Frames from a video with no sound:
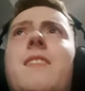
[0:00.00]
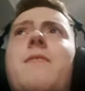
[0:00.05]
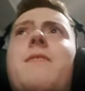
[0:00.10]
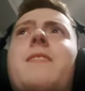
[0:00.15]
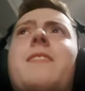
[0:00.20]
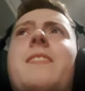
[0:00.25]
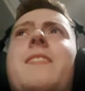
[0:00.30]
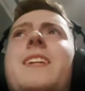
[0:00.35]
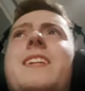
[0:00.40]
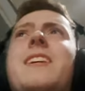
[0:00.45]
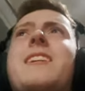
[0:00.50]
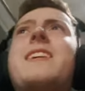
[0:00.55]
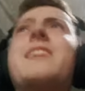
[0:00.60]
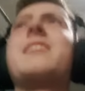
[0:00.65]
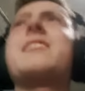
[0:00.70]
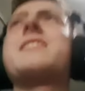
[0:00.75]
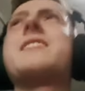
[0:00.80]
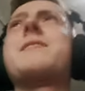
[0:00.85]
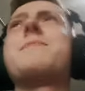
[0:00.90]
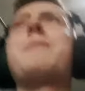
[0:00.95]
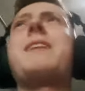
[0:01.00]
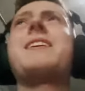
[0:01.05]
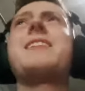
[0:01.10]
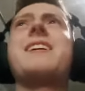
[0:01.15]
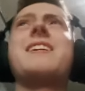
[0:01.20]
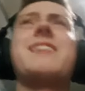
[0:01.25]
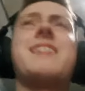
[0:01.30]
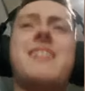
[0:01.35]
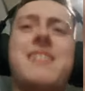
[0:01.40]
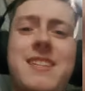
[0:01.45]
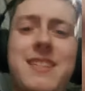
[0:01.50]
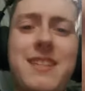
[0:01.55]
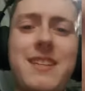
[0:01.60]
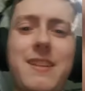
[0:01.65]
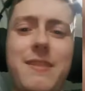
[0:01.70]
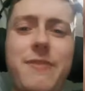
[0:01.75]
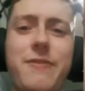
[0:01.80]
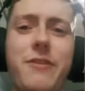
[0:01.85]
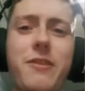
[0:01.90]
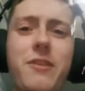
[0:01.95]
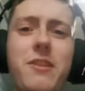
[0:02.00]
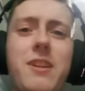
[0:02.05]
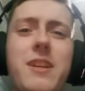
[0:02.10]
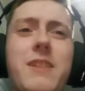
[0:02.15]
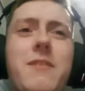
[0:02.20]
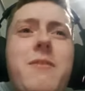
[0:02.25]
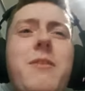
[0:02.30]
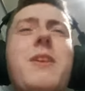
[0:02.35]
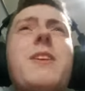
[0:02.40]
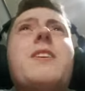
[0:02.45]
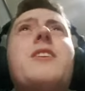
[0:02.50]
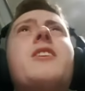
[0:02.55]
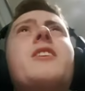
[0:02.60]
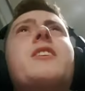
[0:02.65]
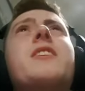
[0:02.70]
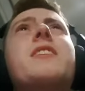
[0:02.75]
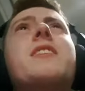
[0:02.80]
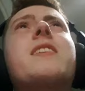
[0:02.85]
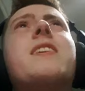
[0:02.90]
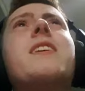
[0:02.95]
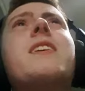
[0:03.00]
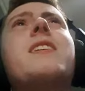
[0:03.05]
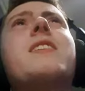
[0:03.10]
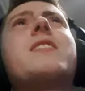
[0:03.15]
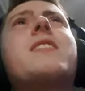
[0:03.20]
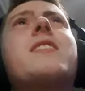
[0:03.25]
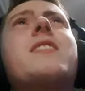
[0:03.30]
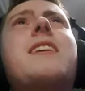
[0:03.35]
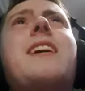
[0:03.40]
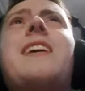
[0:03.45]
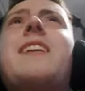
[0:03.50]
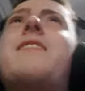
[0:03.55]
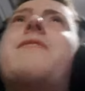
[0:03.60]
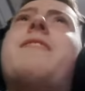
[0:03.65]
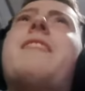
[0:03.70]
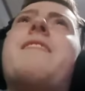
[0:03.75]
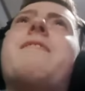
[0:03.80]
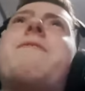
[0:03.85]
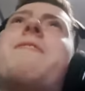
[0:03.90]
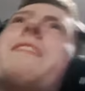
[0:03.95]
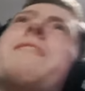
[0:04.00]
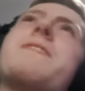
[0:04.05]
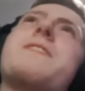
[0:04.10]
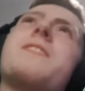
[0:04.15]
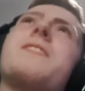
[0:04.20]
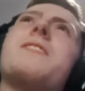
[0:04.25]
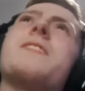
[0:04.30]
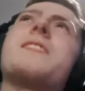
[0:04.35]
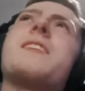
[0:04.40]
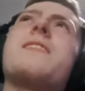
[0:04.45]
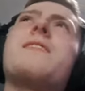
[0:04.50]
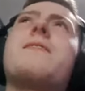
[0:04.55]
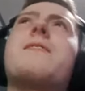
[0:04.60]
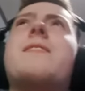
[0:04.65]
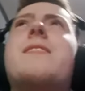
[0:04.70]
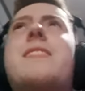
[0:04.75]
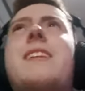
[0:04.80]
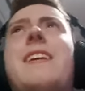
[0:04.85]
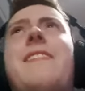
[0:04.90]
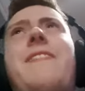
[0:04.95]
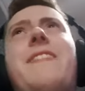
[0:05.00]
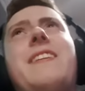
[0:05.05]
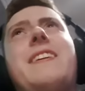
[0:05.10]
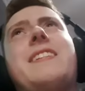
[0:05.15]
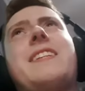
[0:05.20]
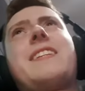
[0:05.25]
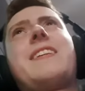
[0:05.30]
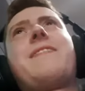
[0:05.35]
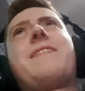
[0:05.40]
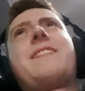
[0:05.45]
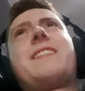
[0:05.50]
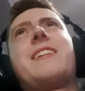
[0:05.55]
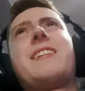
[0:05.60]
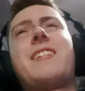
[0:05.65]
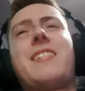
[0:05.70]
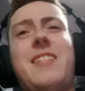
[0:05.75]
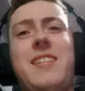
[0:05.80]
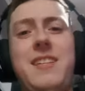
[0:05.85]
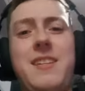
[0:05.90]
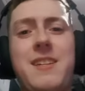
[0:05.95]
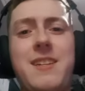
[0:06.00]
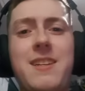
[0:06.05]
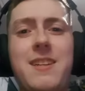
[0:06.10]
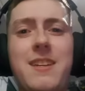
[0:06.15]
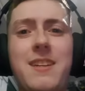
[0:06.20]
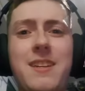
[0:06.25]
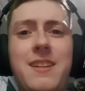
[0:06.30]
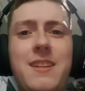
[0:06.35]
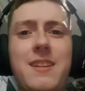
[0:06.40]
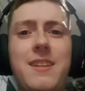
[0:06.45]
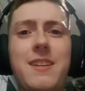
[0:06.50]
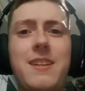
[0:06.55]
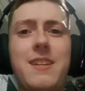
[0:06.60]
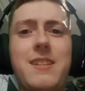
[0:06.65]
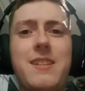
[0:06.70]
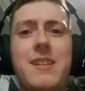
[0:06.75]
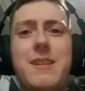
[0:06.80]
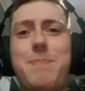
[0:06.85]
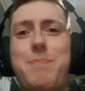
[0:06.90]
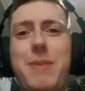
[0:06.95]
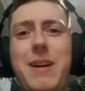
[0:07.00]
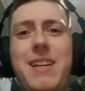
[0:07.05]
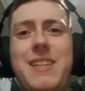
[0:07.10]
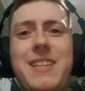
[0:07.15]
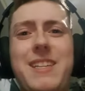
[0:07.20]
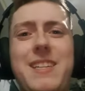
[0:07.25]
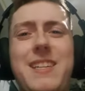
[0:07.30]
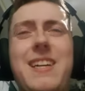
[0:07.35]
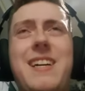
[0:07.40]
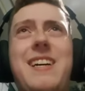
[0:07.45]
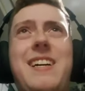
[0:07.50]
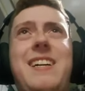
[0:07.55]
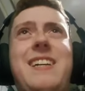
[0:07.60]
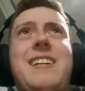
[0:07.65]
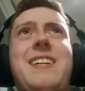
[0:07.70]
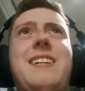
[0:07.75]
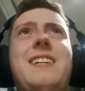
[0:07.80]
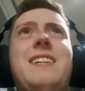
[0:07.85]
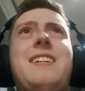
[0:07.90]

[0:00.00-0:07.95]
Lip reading: Man United are falling worse. Just like Grand Theft Auto's definitive edition. It's just bad as that.